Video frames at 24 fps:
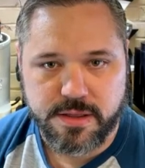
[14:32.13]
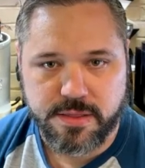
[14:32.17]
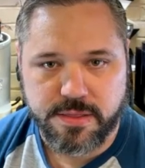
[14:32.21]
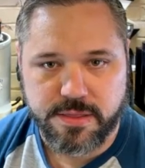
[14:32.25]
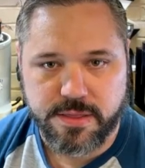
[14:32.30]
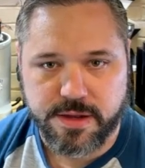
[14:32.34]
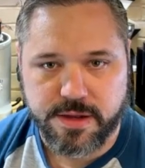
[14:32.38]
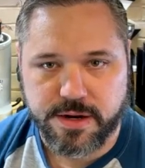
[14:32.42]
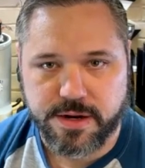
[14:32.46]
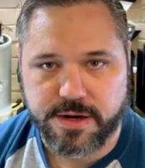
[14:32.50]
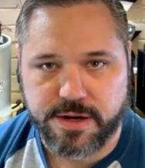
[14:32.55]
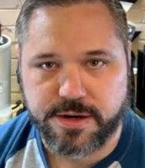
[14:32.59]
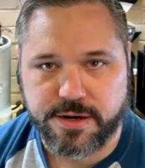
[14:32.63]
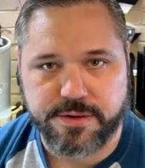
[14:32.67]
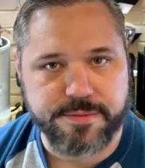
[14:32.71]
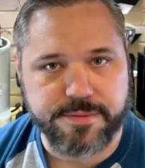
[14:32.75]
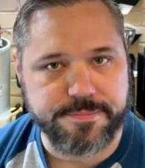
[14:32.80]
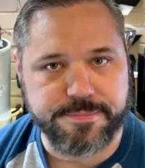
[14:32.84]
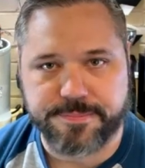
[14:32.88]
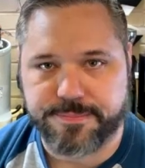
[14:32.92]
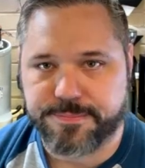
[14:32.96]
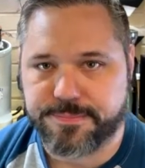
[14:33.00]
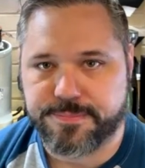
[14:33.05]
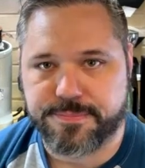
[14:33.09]
there,
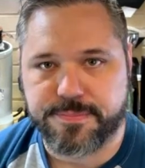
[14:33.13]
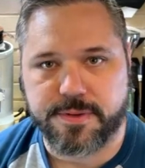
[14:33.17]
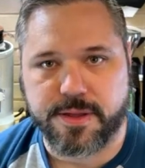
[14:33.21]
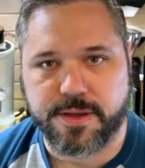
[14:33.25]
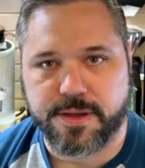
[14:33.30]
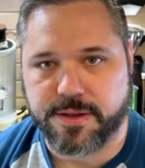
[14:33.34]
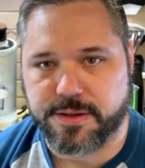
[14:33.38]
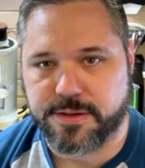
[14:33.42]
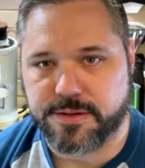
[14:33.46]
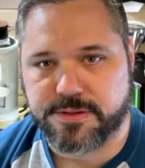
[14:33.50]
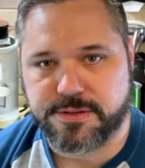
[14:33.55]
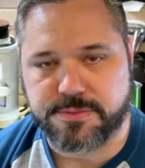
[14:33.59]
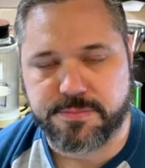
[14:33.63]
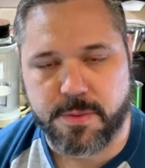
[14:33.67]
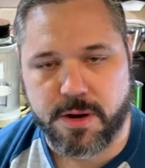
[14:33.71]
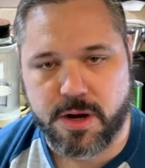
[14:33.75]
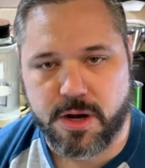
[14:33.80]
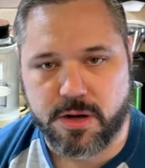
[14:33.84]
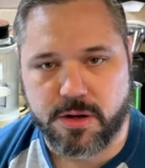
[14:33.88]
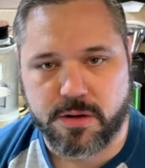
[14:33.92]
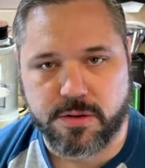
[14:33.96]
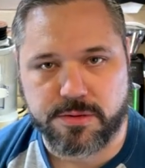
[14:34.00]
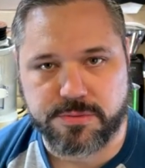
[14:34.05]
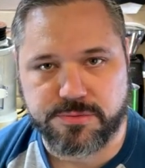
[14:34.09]
a
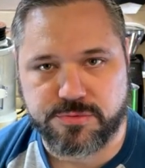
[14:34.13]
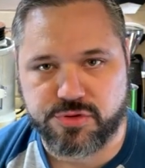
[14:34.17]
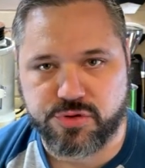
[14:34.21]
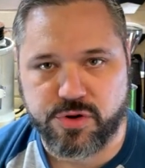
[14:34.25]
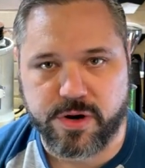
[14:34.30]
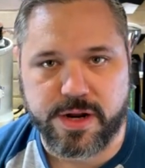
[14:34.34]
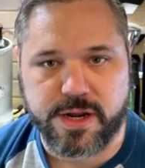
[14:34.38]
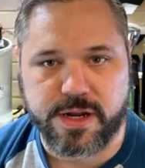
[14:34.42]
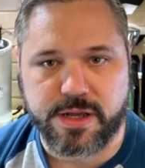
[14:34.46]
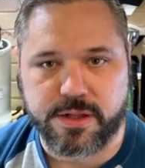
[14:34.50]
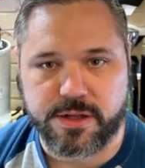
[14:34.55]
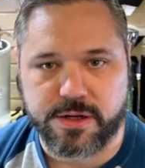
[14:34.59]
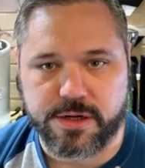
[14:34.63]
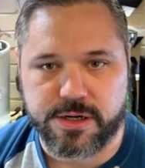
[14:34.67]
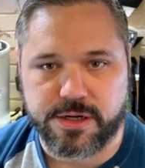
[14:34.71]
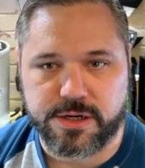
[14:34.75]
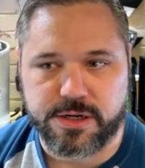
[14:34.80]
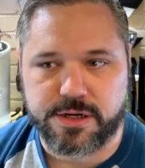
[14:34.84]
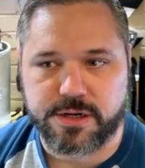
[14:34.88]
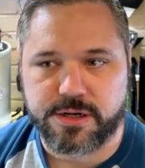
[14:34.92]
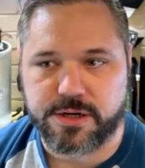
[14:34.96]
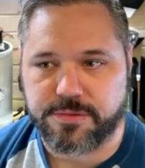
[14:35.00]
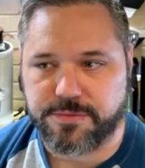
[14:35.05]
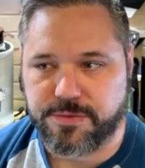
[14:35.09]
small
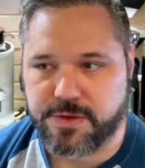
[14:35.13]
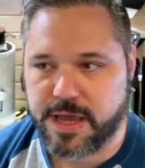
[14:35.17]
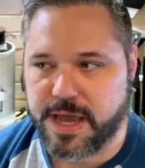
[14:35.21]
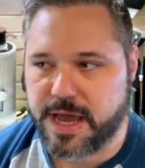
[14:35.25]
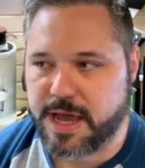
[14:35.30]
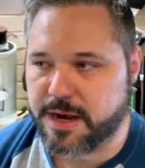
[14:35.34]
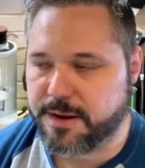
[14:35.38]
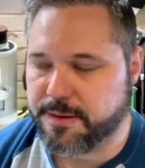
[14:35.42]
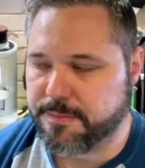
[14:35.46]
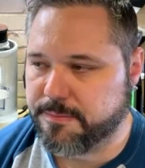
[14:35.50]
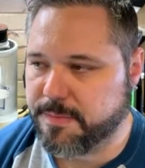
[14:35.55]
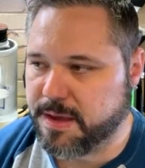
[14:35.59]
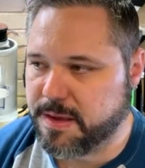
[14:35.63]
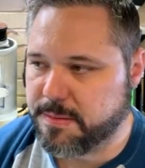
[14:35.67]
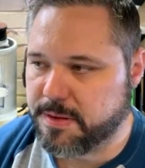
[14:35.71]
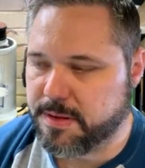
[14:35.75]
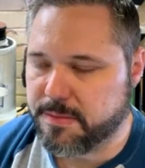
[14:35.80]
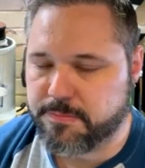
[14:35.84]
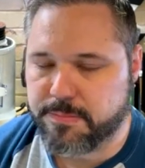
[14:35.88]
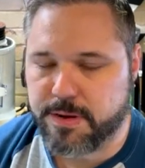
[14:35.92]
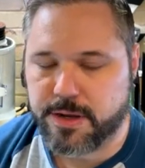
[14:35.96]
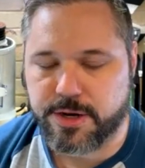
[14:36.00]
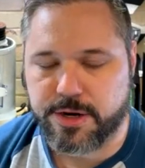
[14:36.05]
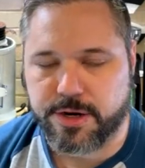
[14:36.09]
trailer. If you had a
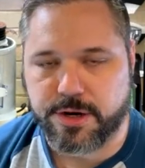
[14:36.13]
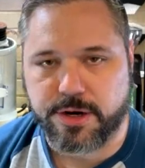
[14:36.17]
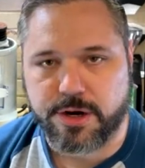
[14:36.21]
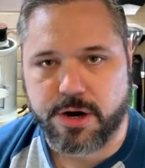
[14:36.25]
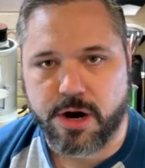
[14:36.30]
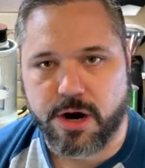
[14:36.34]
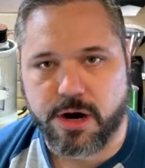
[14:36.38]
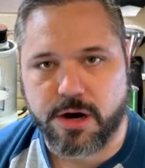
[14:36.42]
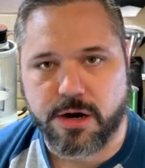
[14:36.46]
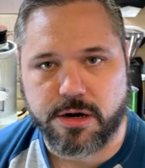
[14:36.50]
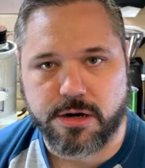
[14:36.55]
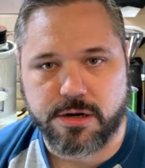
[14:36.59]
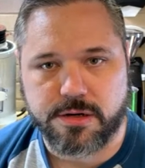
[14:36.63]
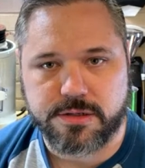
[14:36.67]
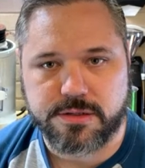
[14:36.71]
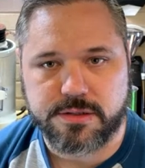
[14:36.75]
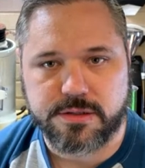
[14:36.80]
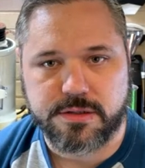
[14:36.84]
bigger cart